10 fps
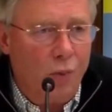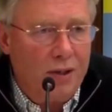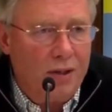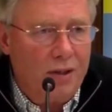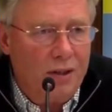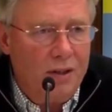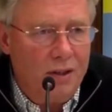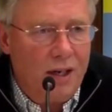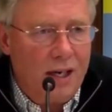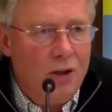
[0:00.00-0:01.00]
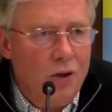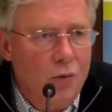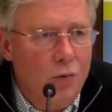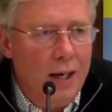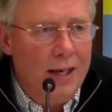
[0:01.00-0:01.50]
What does it take
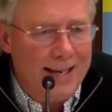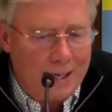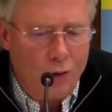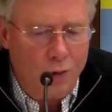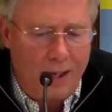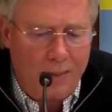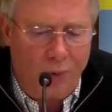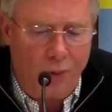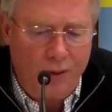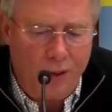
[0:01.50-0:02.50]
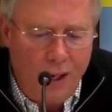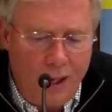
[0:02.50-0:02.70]
to get to that point?